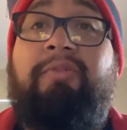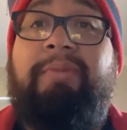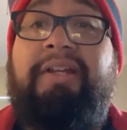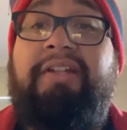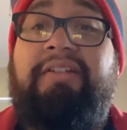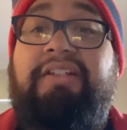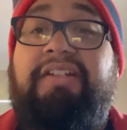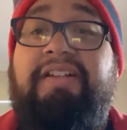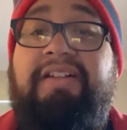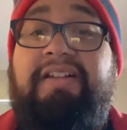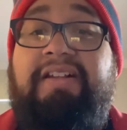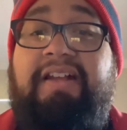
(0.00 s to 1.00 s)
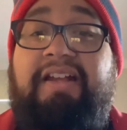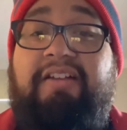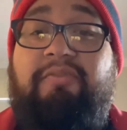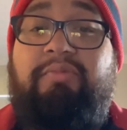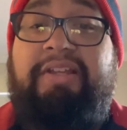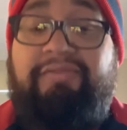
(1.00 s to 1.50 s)
man. Like,
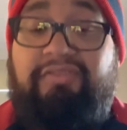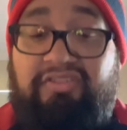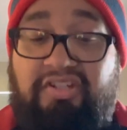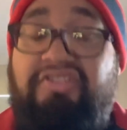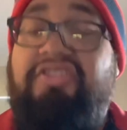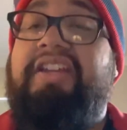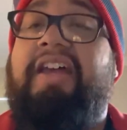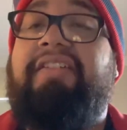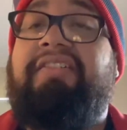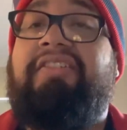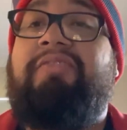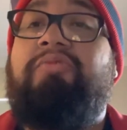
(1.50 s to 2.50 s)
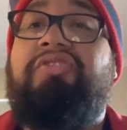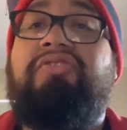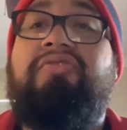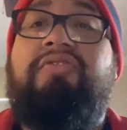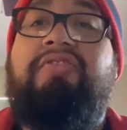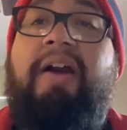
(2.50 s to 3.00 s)
we have such a talented team. We
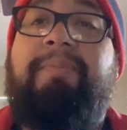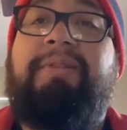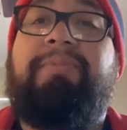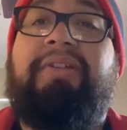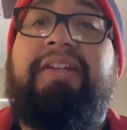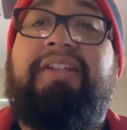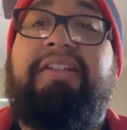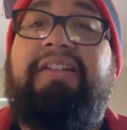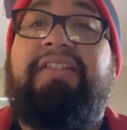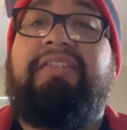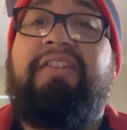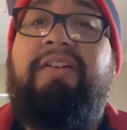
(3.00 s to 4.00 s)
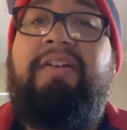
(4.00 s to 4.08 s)
should not be playing like this.